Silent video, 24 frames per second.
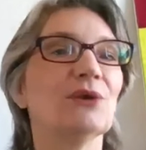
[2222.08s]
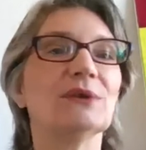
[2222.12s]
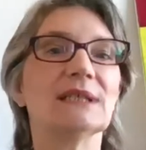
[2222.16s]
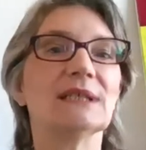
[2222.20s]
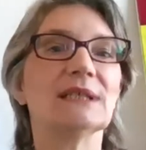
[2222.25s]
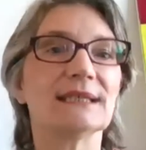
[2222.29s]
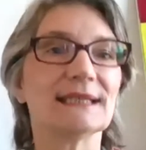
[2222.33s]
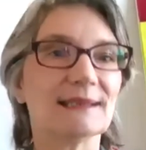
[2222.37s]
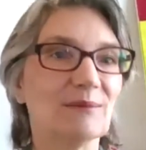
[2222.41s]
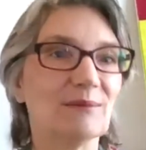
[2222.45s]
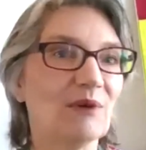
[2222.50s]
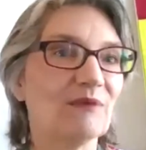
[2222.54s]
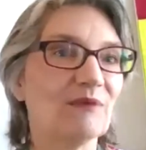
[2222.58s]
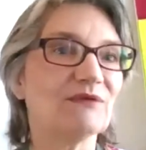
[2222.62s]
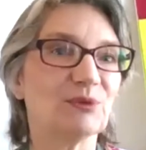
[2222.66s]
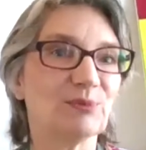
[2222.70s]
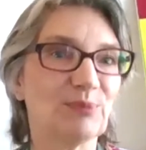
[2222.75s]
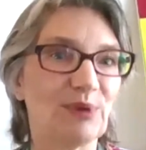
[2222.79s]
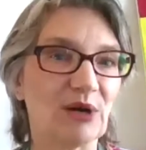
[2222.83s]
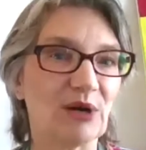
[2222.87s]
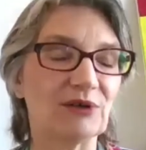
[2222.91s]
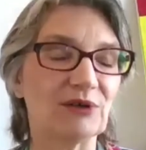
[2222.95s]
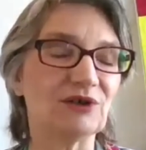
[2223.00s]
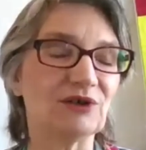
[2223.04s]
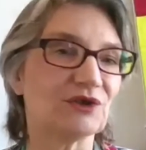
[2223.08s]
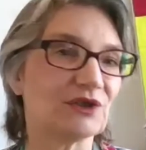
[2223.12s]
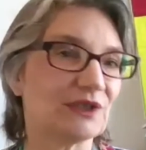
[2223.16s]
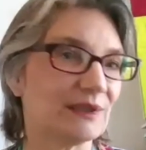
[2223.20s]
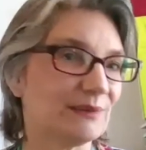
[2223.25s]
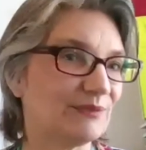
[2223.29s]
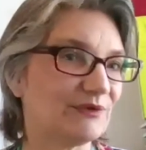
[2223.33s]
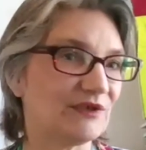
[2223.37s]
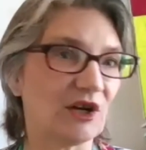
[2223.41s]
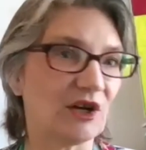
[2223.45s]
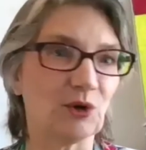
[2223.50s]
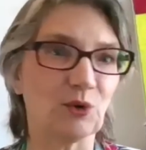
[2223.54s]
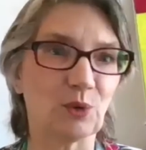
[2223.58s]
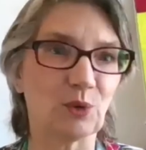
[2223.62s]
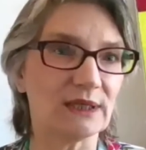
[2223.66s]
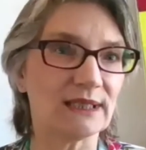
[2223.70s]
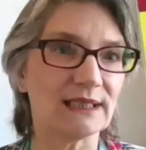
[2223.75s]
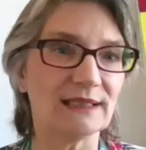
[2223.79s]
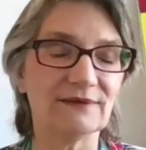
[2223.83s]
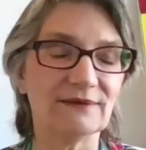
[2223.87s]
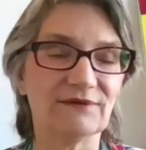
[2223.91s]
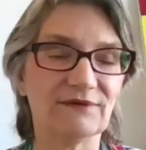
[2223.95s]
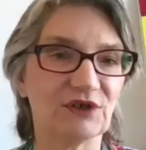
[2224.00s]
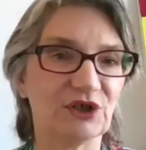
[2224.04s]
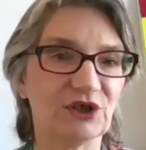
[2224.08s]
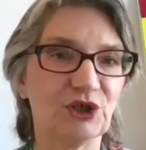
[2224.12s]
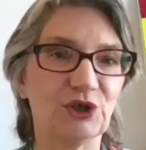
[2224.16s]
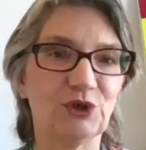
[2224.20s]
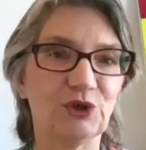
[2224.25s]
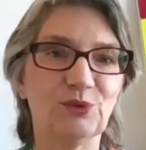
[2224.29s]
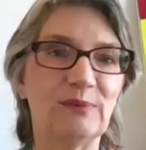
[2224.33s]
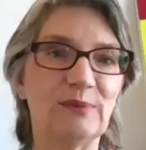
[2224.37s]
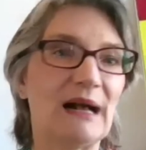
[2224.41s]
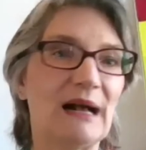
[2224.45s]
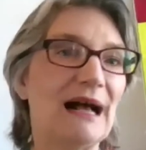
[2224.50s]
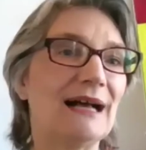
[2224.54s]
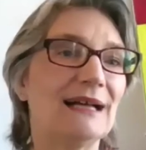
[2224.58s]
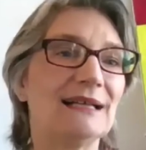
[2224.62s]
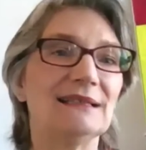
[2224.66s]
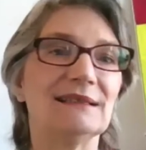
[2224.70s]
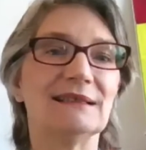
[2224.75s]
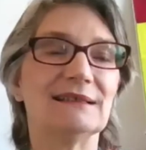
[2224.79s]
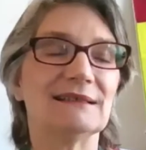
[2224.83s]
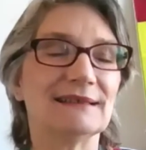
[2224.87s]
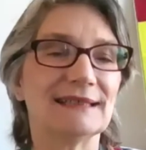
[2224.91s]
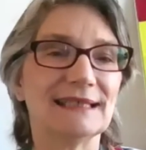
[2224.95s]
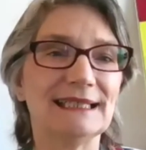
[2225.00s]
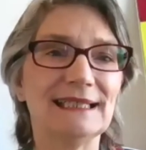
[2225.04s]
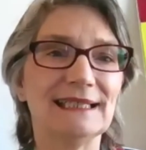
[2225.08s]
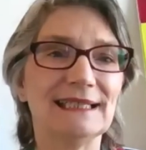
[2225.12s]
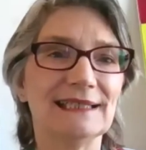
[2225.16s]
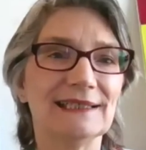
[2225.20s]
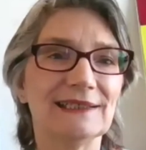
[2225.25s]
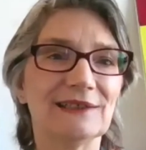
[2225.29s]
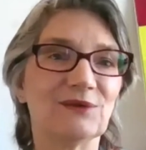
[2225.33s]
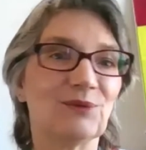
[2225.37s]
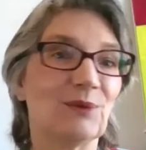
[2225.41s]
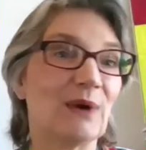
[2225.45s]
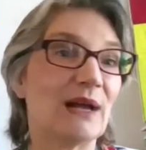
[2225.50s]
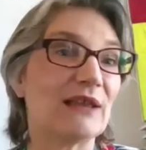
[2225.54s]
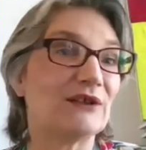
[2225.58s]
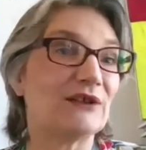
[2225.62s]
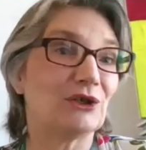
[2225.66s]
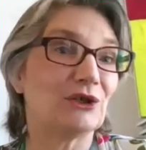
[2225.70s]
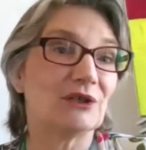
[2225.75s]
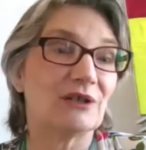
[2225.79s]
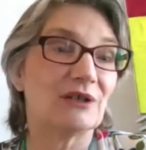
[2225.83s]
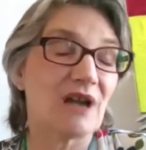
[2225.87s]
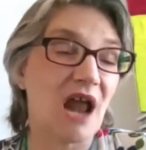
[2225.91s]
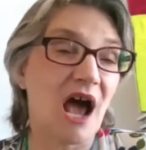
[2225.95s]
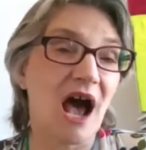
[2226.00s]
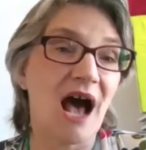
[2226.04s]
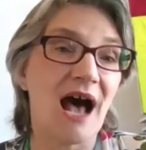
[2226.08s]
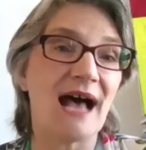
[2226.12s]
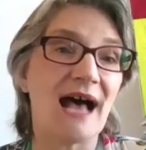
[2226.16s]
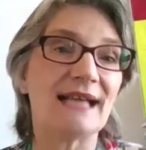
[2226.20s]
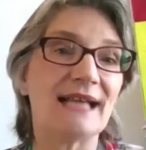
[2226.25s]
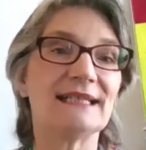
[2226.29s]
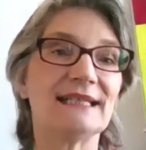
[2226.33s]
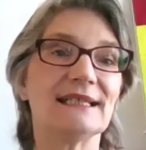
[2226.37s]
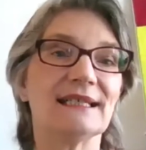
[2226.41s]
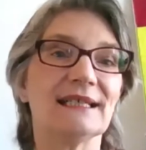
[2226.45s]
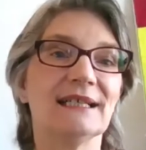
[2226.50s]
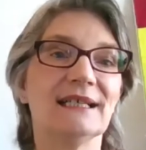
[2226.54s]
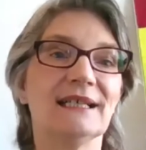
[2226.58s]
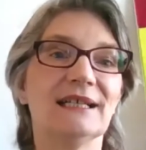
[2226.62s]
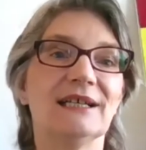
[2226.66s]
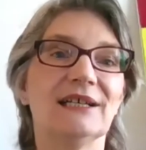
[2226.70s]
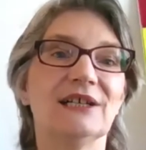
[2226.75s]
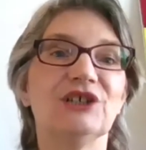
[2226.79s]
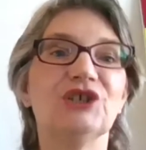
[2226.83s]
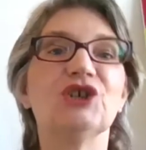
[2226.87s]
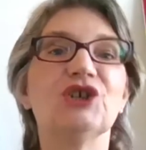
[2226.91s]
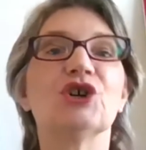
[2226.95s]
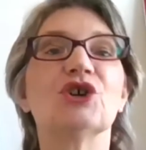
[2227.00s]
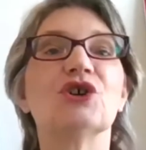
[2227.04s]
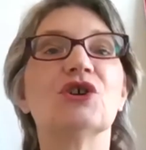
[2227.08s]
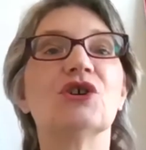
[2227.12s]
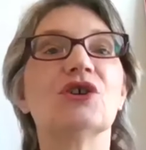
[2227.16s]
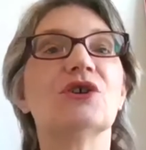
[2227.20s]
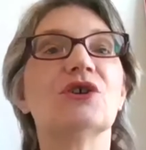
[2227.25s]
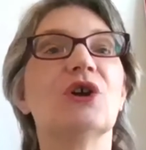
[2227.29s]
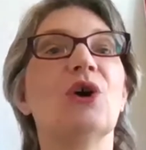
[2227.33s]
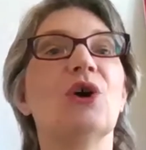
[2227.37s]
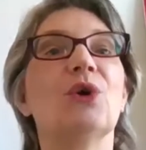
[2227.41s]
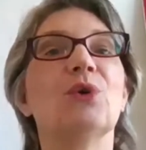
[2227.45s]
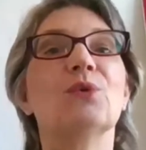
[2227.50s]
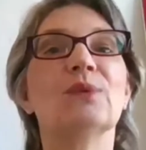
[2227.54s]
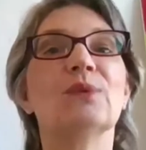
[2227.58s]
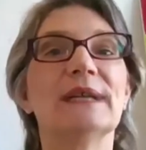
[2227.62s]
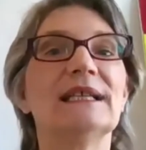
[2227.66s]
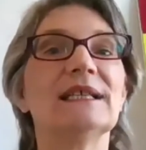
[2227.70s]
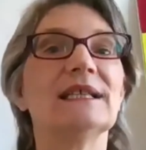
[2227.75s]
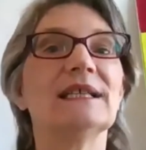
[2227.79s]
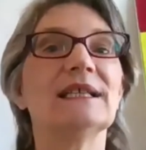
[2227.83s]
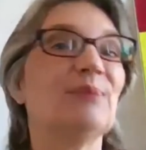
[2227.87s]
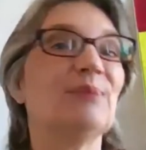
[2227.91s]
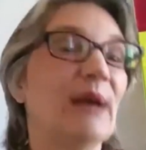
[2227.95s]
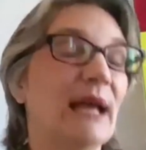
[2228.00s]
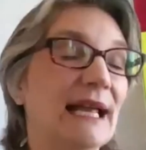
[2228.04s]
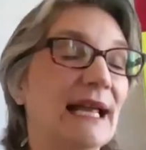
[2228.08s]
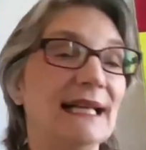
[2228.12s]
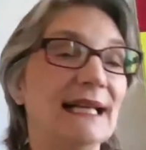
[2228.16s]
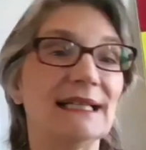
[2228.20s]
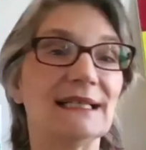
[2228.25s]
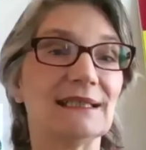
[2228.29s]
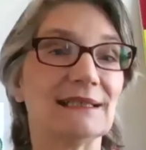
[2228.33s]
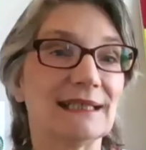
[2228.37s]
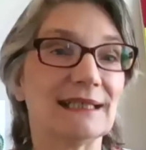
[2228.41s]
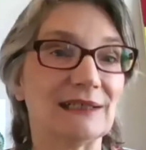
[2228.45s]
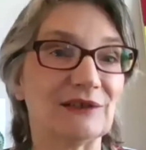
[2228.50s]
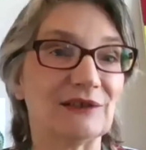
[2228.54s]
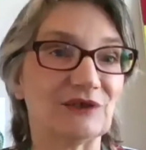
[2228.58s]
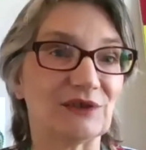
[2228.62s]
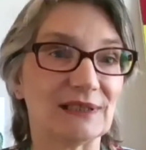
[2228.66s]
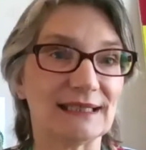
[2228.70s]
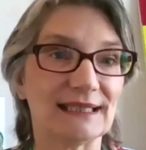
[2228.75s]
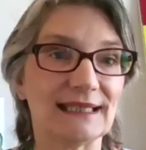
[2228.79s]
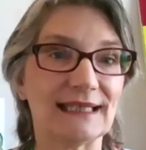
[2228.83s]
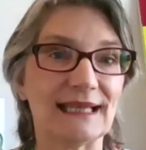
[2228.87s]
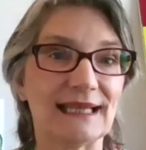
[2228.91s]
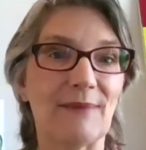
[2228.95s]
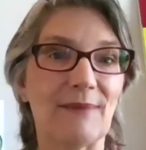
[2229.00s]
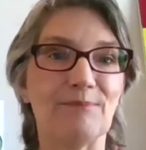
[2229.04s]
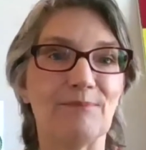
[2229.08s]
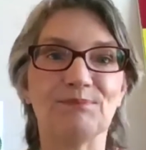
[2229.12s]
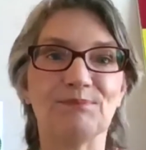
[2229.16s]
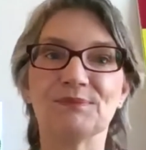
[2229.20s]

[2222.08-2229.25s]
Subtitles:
that some of your partnerships are working for you behind the scenes, whether or not you're really paying attention to them.